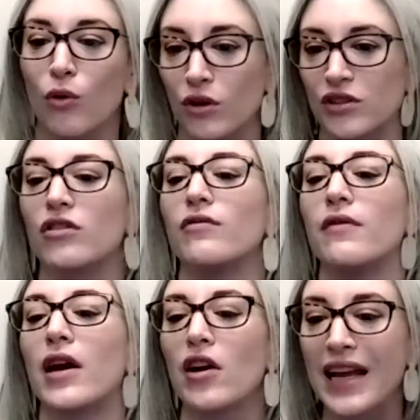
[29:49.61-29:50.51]
or sort of a
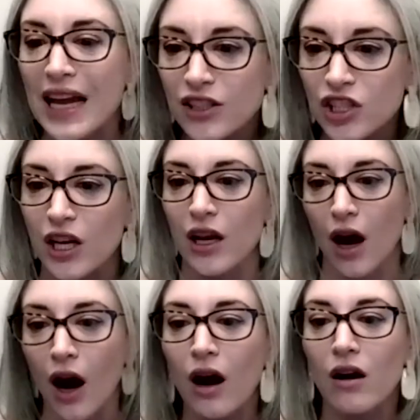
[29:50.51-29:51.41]
variation
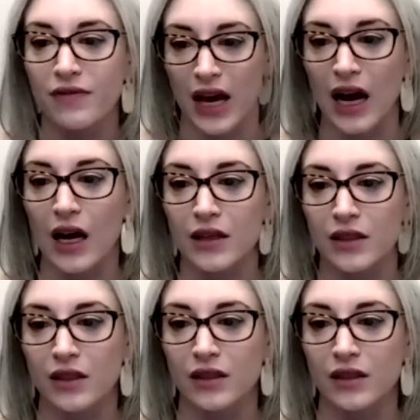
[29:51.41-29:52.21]
of that